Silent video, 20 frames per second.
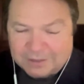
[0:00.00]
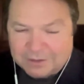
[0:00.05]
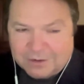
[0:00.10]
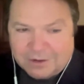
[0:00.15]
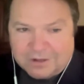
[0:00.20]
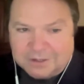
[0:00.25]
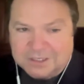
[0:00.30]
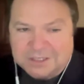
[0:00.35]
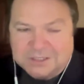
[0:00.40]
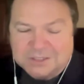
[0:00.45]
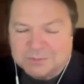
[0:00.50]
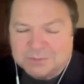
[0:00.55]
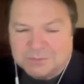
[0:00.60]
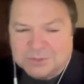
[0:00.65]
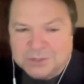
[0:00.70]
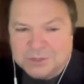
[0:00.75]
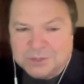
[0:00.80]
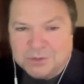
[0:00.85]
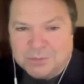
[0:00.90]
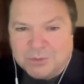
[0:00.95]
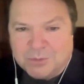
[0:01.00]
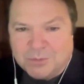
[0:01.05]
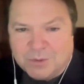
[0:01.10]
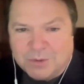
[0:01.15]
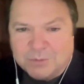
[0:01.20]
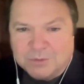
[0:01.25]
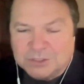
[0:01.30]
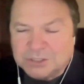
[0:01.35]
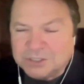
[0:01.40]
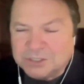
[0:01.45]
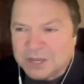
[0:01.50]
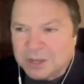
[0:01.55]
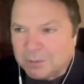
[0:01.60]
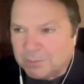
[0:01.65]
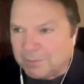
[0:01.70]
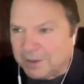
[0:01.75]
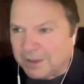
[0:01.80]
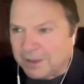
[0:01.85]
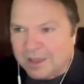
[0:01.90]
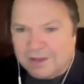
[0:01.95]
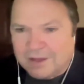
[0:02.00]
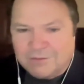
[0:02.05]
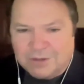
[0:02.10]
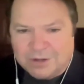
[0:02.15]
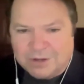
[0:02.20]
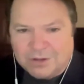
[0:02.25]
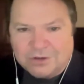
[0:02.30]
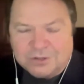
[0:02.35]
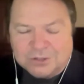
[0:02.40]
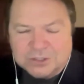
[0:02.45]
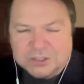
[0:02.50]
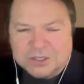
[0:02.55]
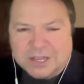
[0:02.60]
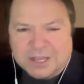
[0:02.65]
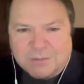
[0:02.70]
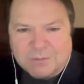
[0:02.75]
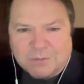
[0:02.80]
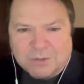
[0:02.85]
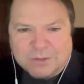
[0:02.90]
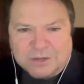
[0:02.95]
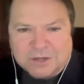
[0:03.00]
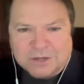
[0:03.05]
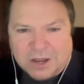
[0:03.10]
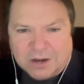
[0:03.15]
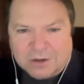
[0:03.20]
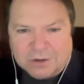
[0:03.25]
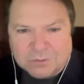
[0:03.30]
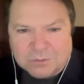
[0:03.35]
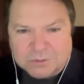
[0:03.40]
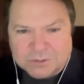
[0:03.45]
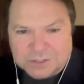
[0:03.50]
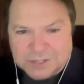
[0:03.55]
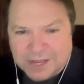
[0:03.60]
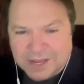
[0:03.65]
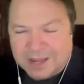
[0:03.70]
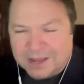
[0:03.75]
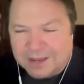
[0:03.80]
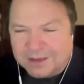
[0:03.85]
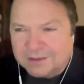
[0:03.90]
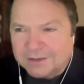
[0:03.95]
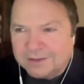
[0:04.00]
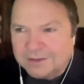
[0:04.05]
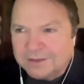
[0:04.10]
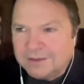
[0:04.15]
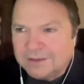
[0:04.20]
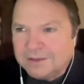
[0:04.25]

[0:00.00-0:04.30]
about the autism too, but we were just helping Alvin understand what the doctor was saying.